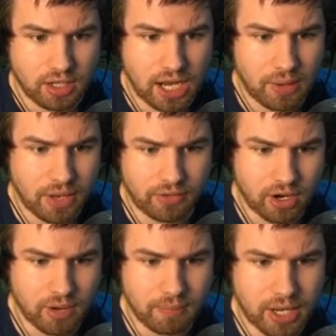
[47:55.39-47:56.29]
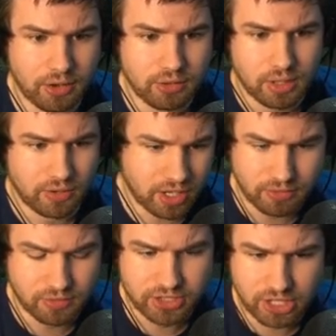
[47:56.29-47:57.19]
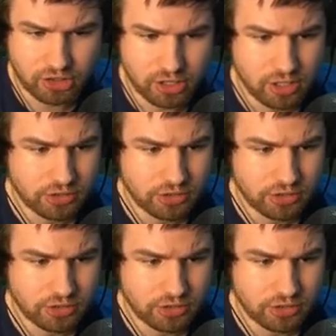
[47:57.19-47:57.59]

uh, we have our Unbound, we have a Gift of Ascension,